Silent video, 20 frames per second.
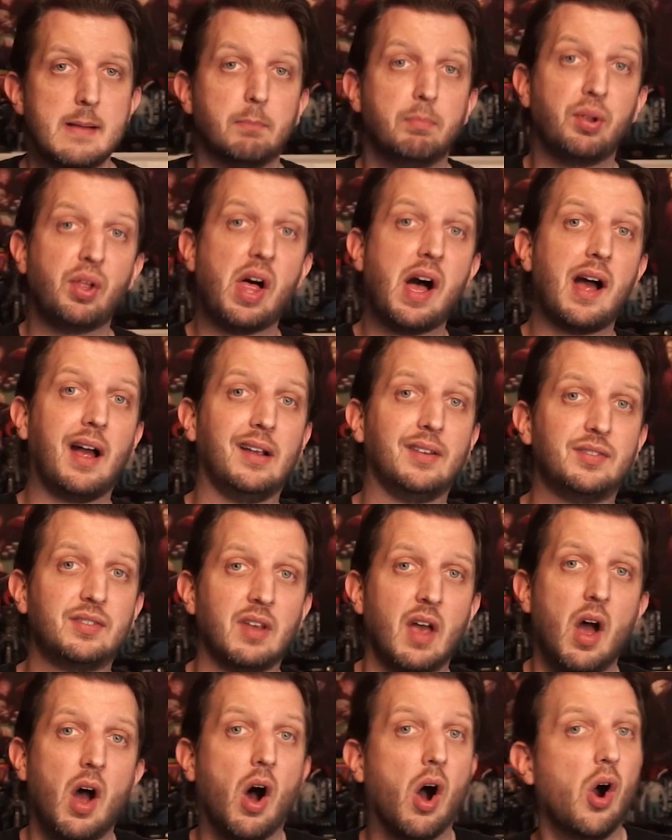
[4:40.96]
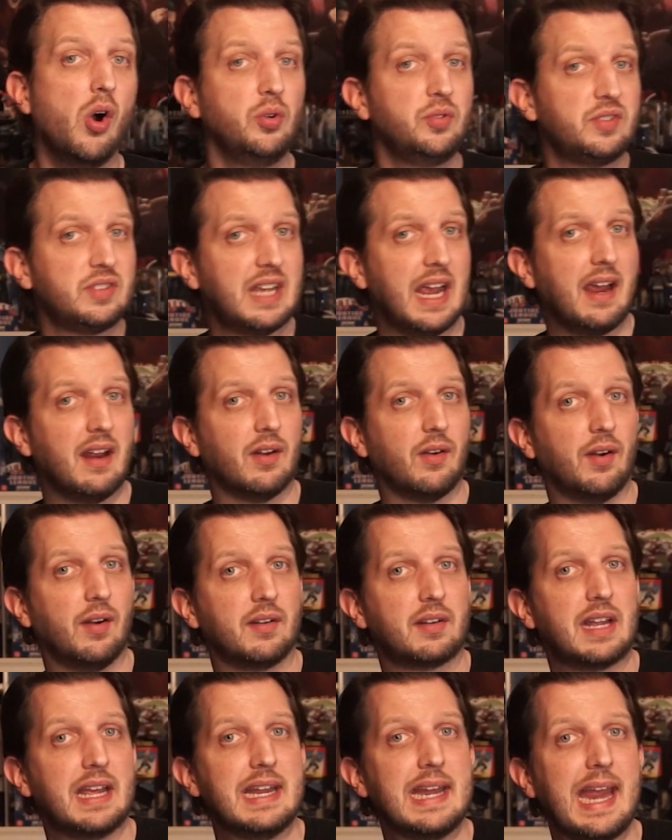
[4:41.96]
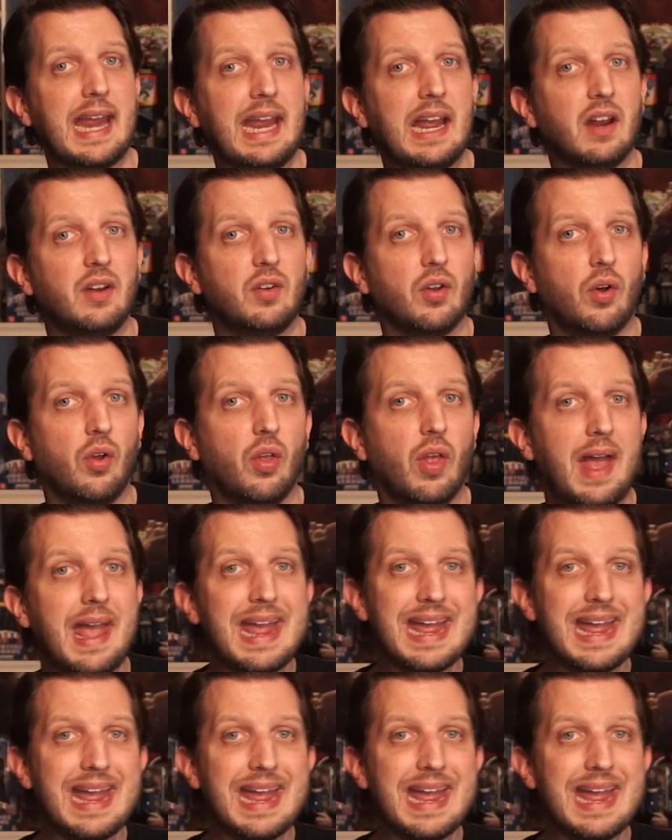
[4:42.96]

Plus, HostGator can handle